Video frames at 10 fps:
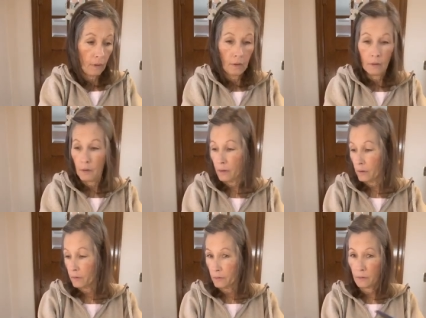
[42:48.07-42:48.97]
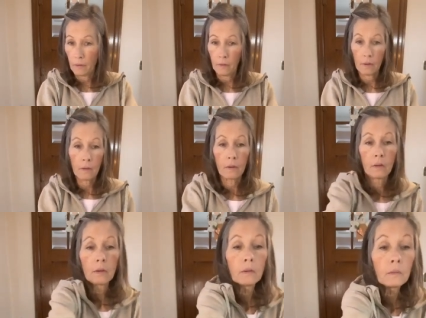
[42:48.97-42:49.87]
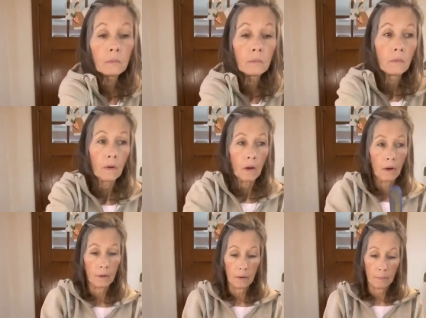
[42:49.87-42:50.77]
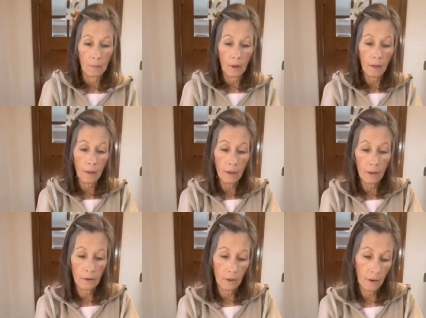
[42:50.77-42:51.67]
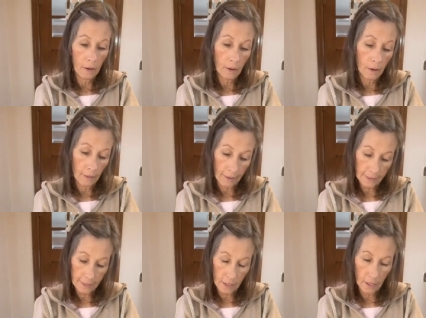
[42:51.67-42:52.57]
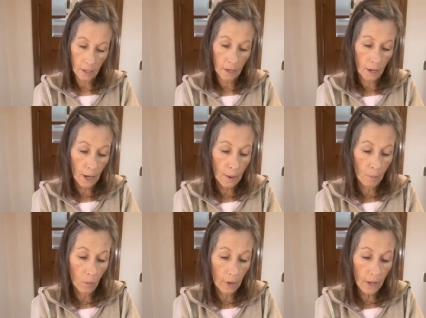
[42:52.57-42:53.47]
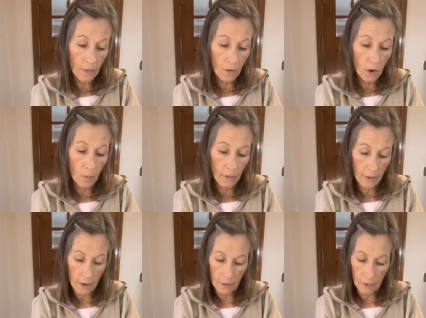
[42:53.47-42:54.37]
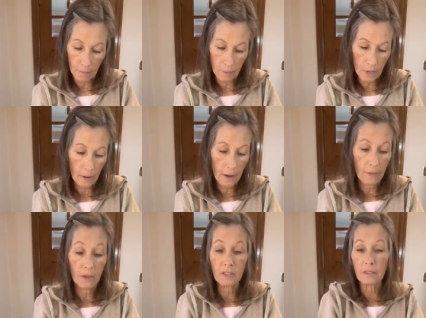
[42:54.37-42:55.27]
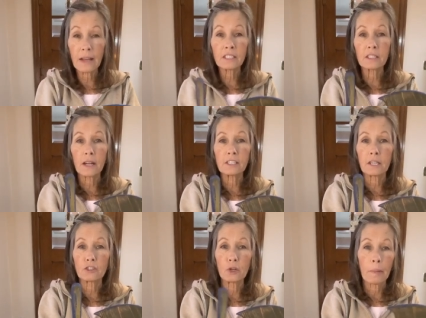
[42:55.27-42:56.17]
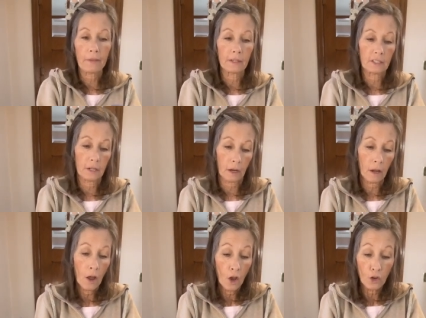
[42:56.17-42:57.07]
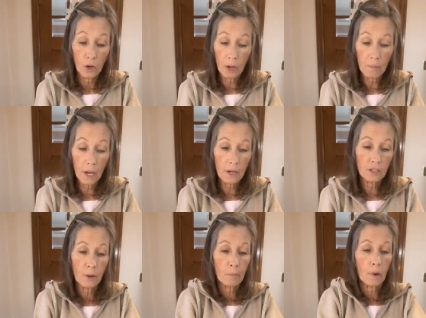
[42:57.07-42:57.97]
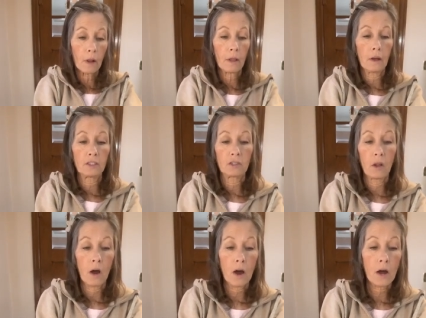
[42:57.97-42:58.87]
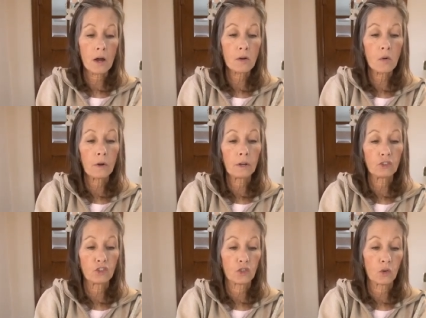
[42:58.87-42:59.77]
And our umbrella, and he, like I said, he can come with or without the umbrella. And that's the nice thing too about the stick. You can make his umbrella as long or as